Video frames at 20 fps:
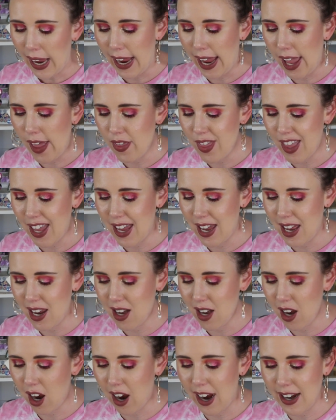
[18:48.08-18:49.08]
And
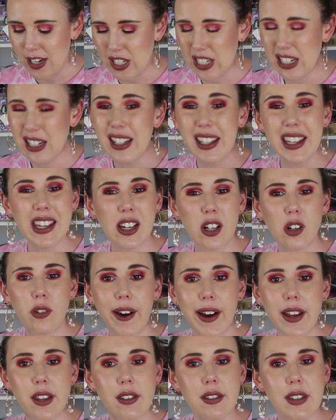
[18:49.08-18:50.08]
then I didn't hear
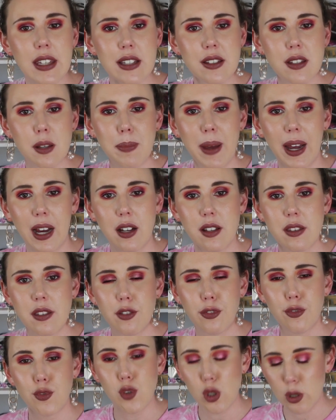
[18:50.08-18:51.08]
great things about
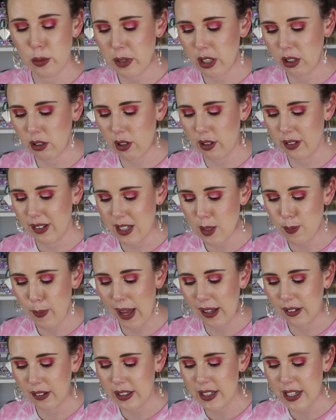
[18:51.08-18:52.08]
the formula on this
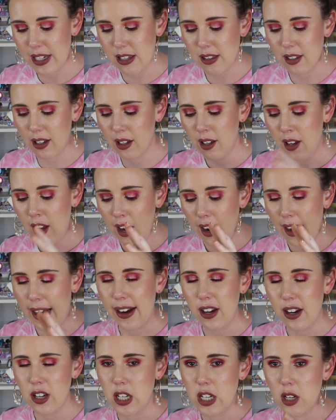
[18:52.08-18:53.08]
palette either.
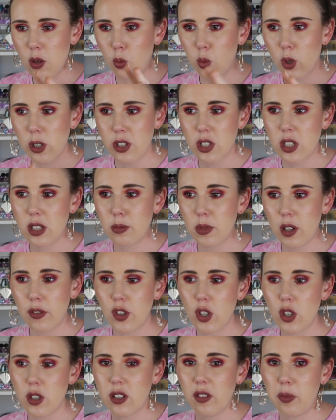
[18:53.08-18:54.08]
I watched some
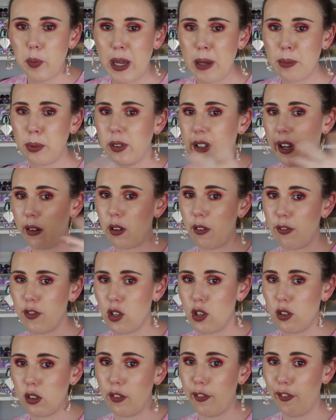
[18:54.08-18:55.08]
reviews of people that
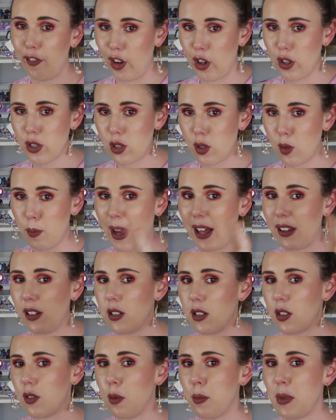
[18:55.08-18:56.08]
reviewed the first two
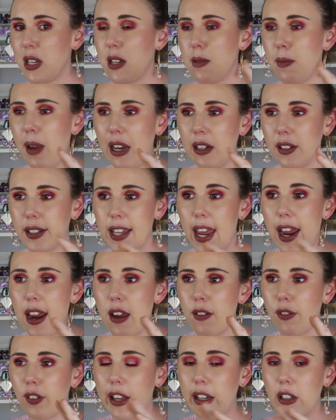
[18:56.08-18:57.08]
palettes from him and
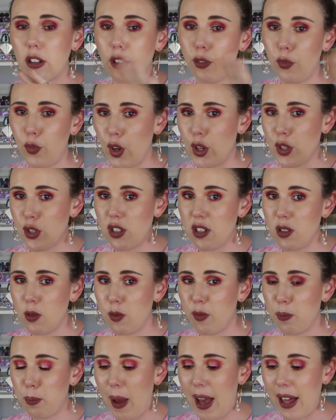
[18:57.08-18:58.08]
gave like the first two
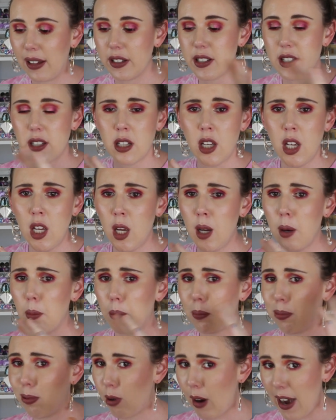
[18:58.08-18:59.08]
palettes
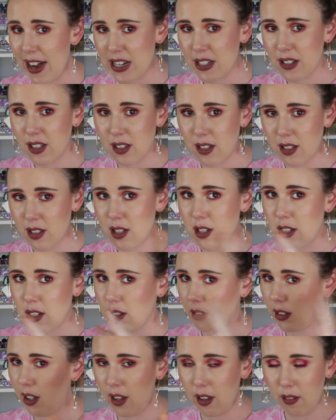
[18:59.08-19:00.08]
praises
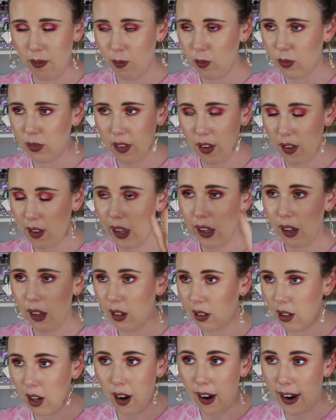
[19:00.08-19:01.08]
to like
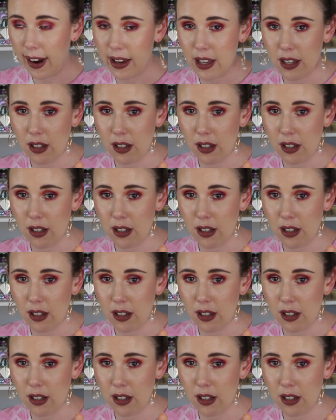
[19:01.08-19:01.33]
high